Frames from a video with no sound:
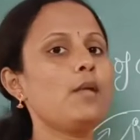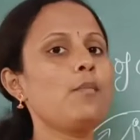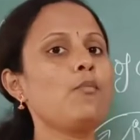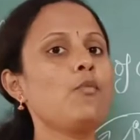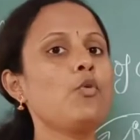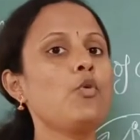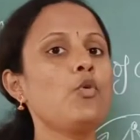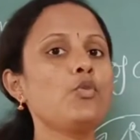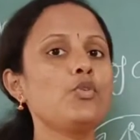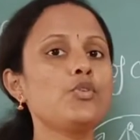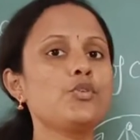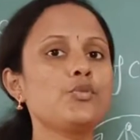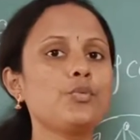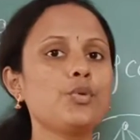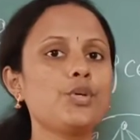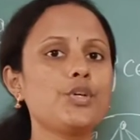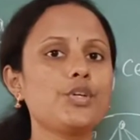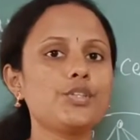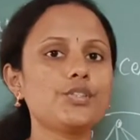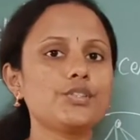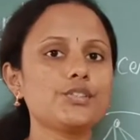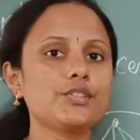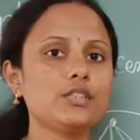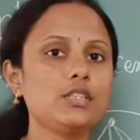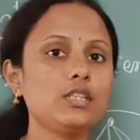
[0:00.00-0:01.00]
will move
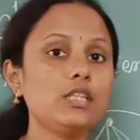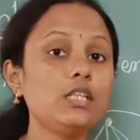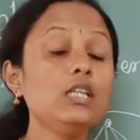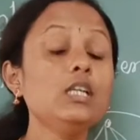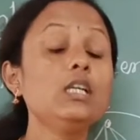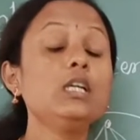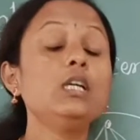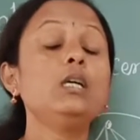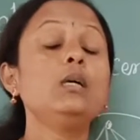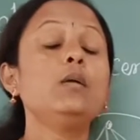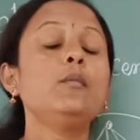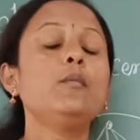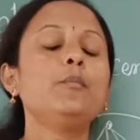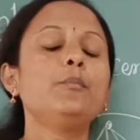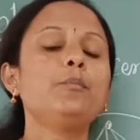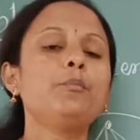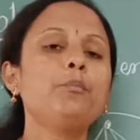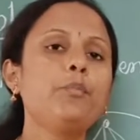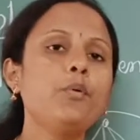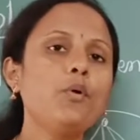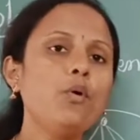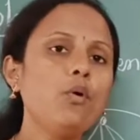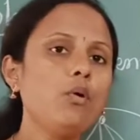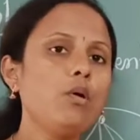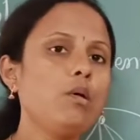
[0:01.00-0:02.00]
towards the
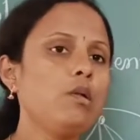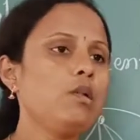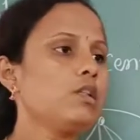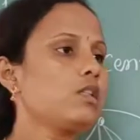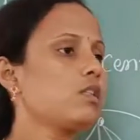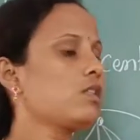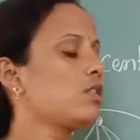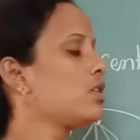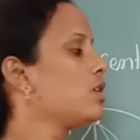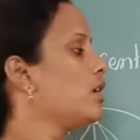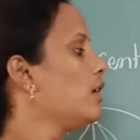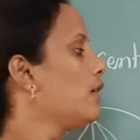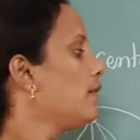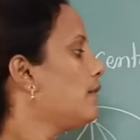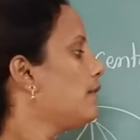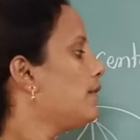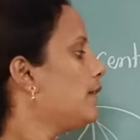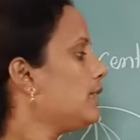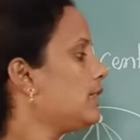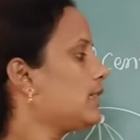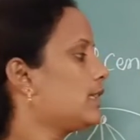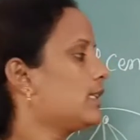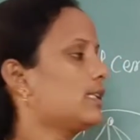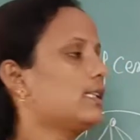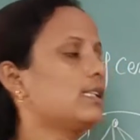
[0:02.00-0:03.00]
poles
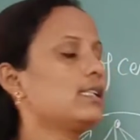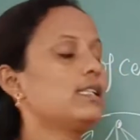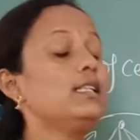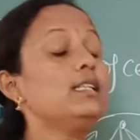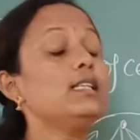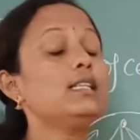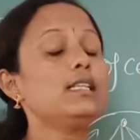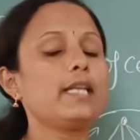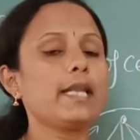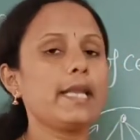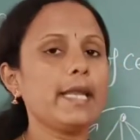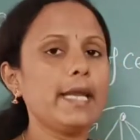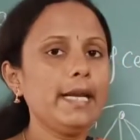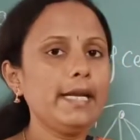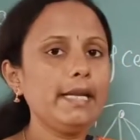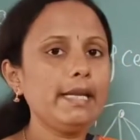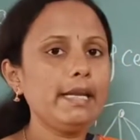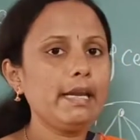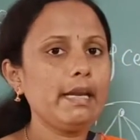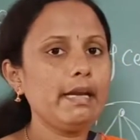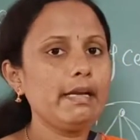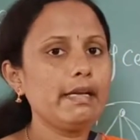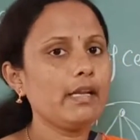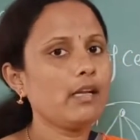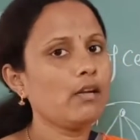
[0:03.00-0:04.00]
with the
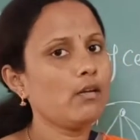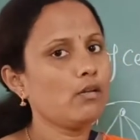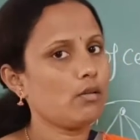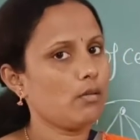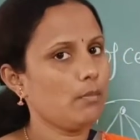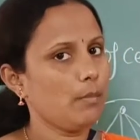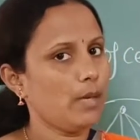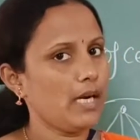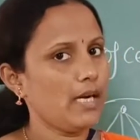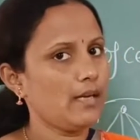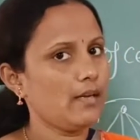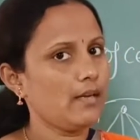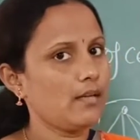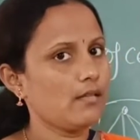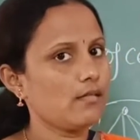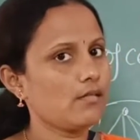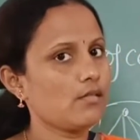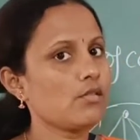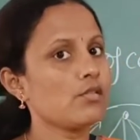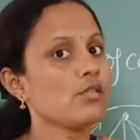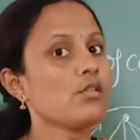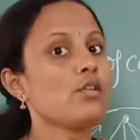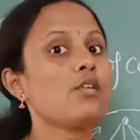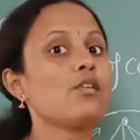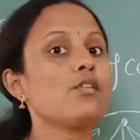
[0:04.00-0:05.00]
radiating
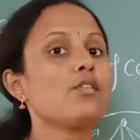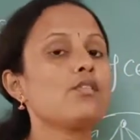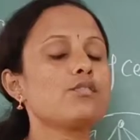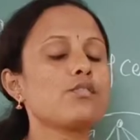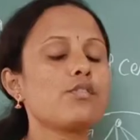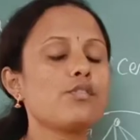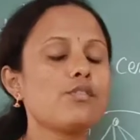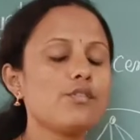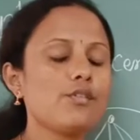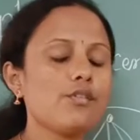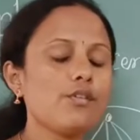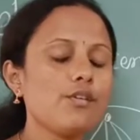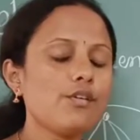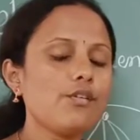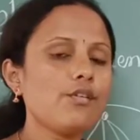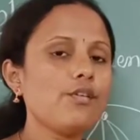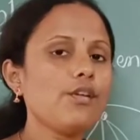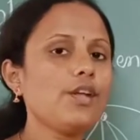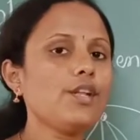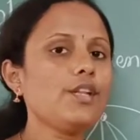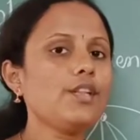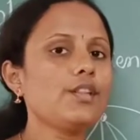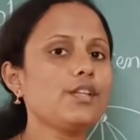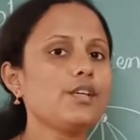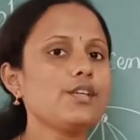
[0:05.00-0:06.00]
chromatids. So
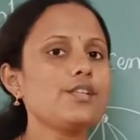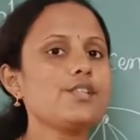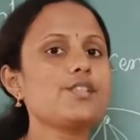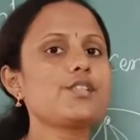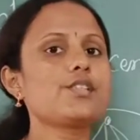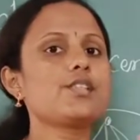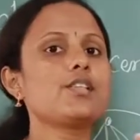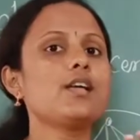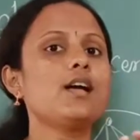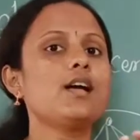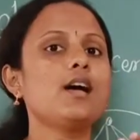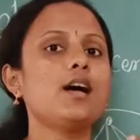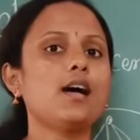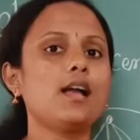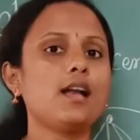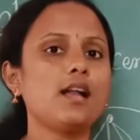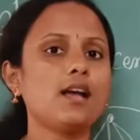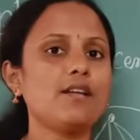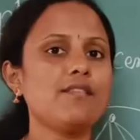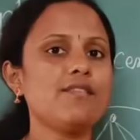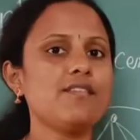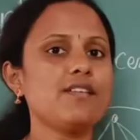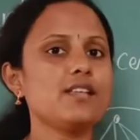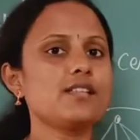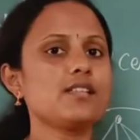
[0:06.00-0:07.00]
during this
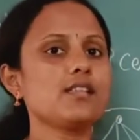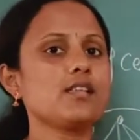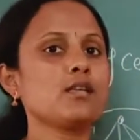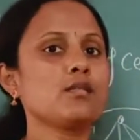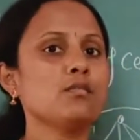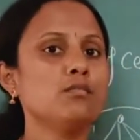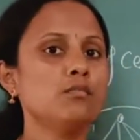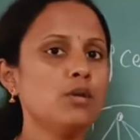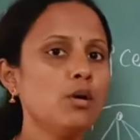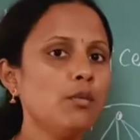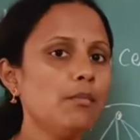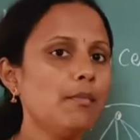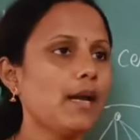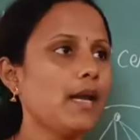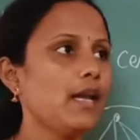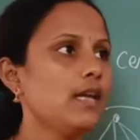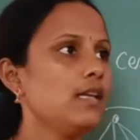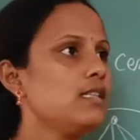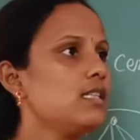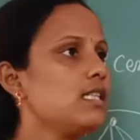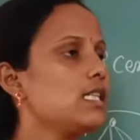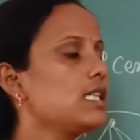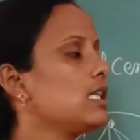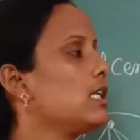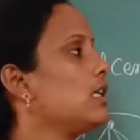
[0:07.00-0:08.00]
anaphasic
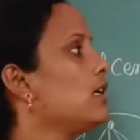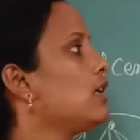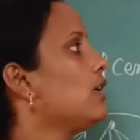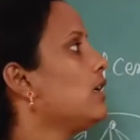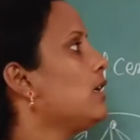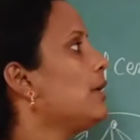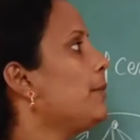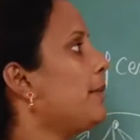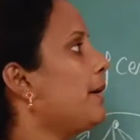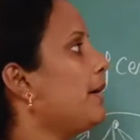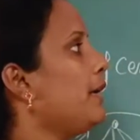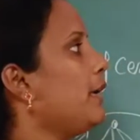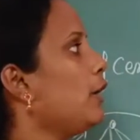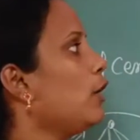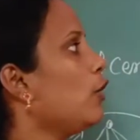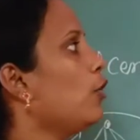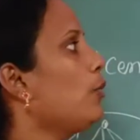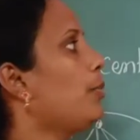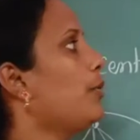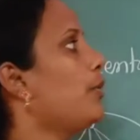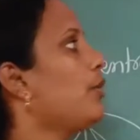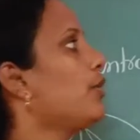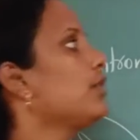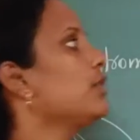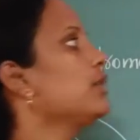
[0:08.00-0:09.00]
movement, depending
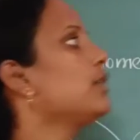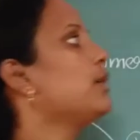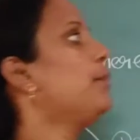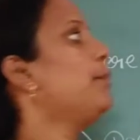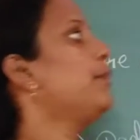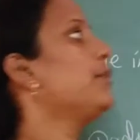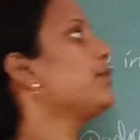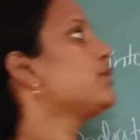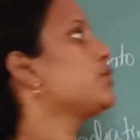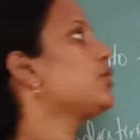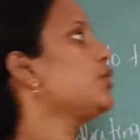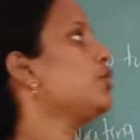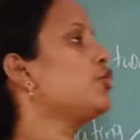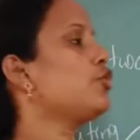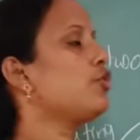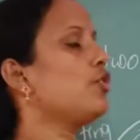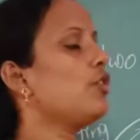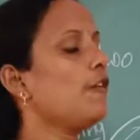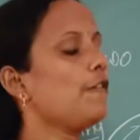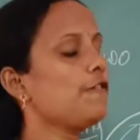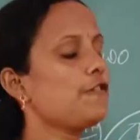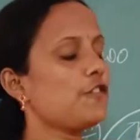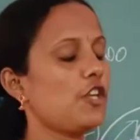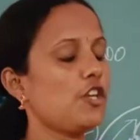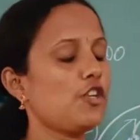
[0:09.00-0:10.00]
upon the
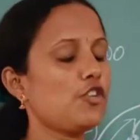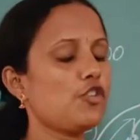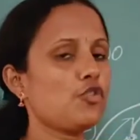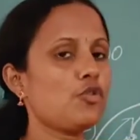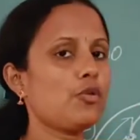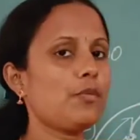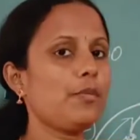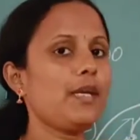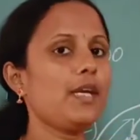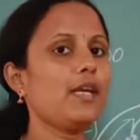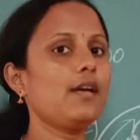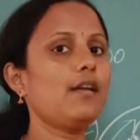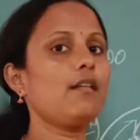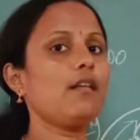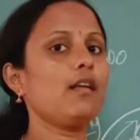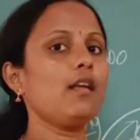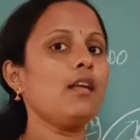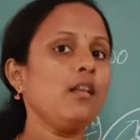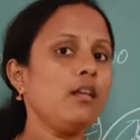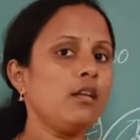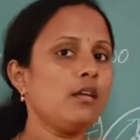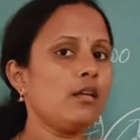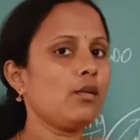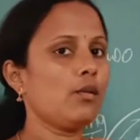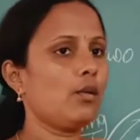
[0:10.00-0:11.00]
position of centromere
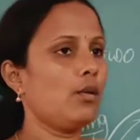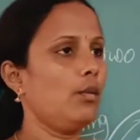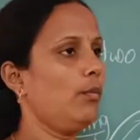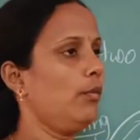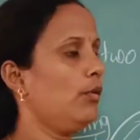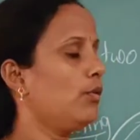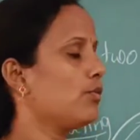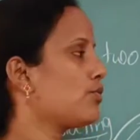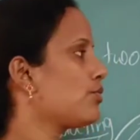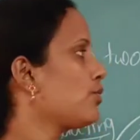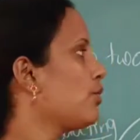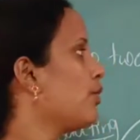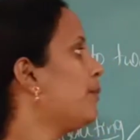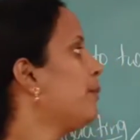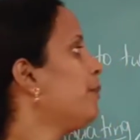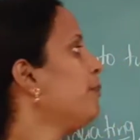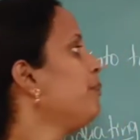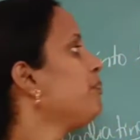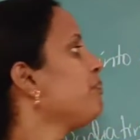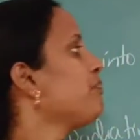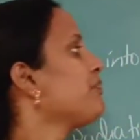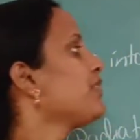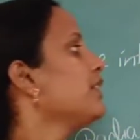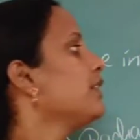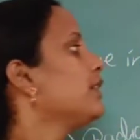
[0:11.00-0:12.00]
in a
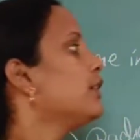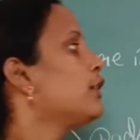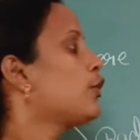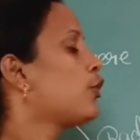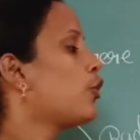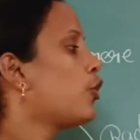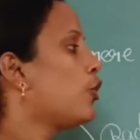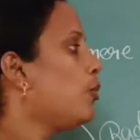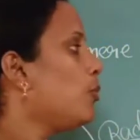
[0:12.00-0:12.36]
chromosome, the